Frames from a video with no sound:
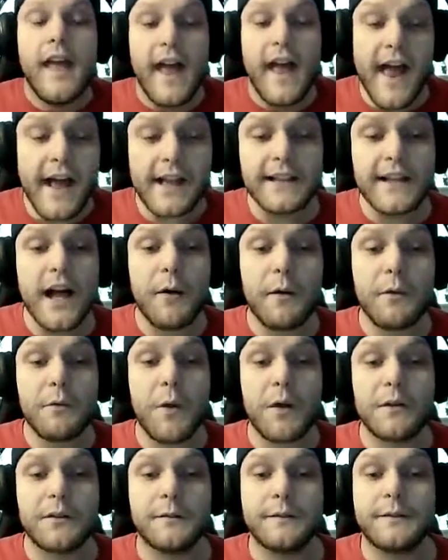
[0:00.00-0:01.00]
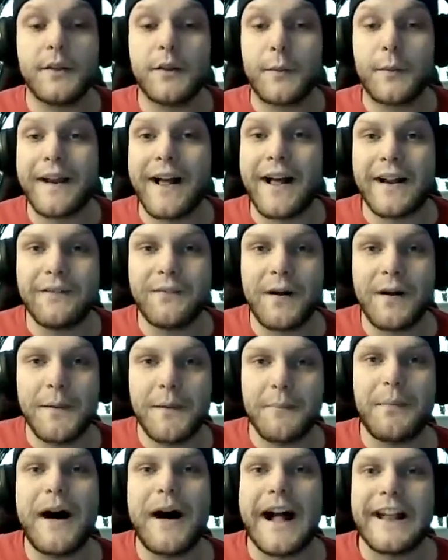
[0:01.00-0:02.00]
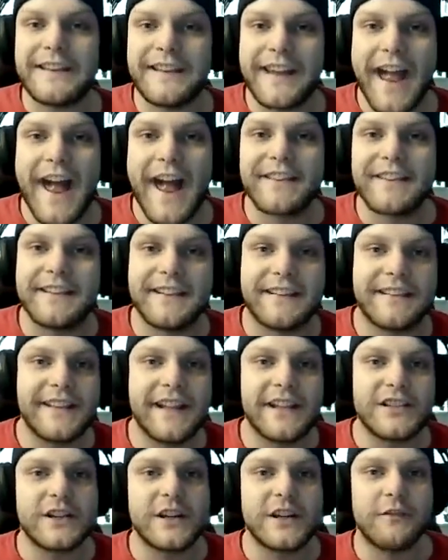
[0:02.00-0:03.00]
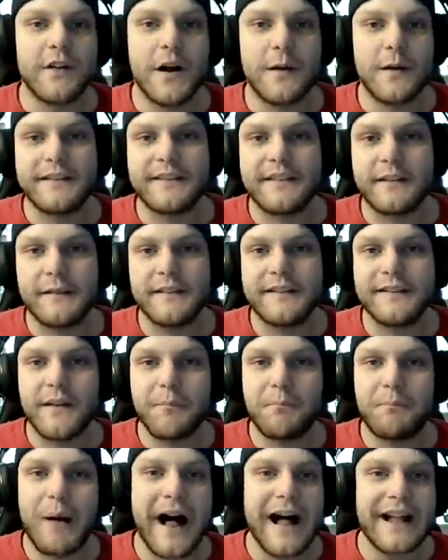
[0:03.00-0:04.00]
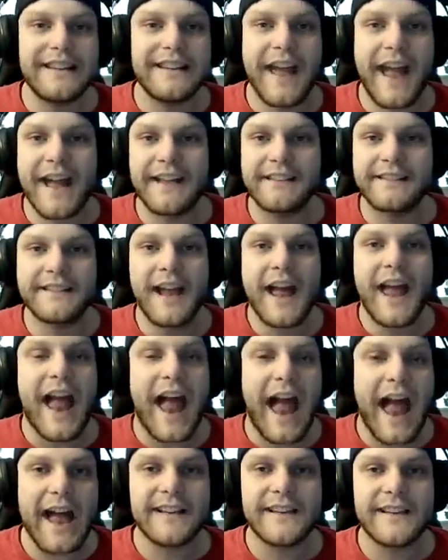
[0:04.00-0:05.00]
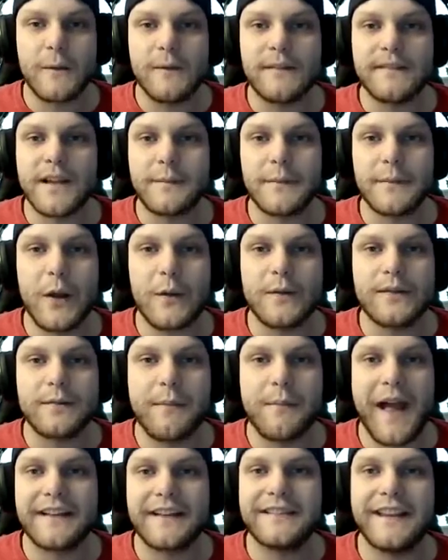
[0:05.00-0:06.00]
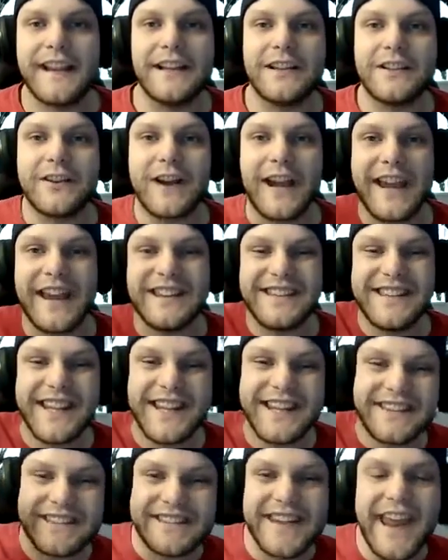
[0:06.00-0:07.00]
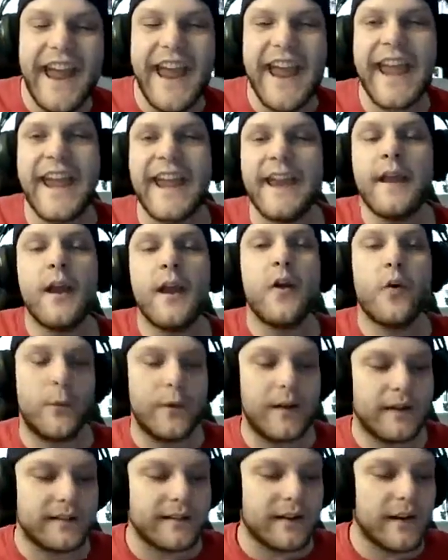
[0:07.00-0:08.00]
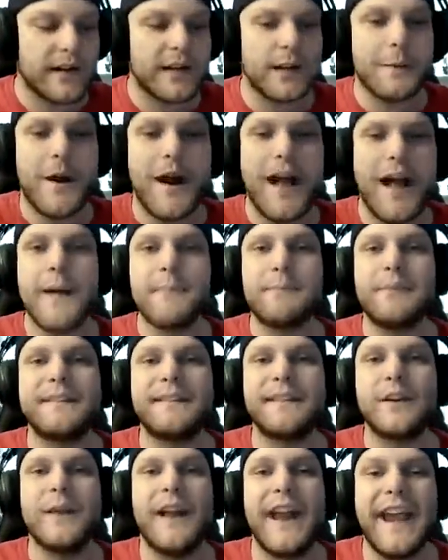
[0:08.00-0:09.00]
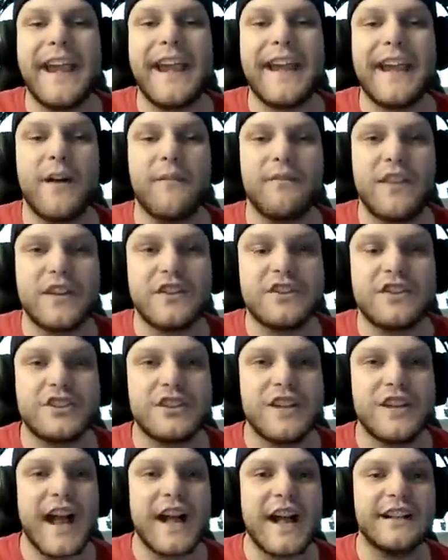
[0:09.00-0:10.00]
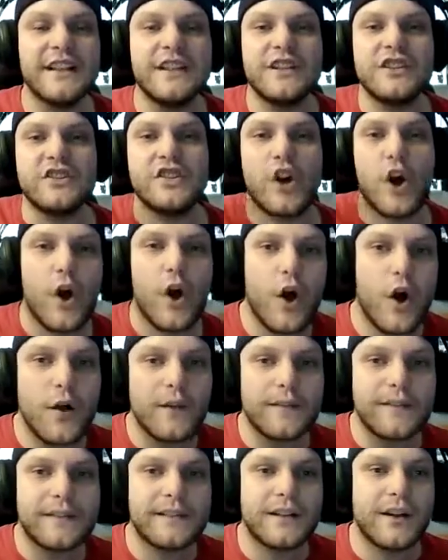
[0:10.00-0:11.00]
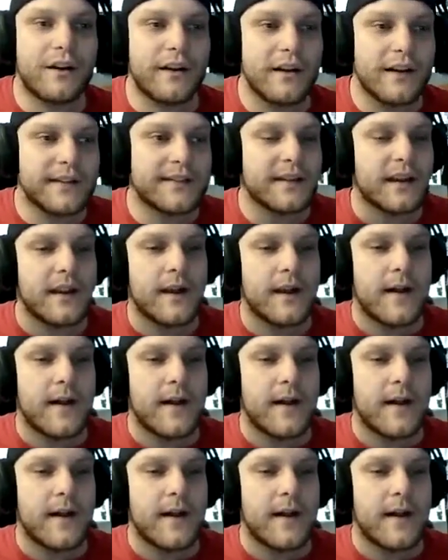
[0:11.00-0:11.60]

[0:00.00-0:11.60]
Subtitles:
Hello and welcome to the Reality Vomit Podcast, an extension of the Vomit series of podcasts. As always, I'm your host, Mac Taylor, and today we are talking about episode 8 of the Challenge All-Stars.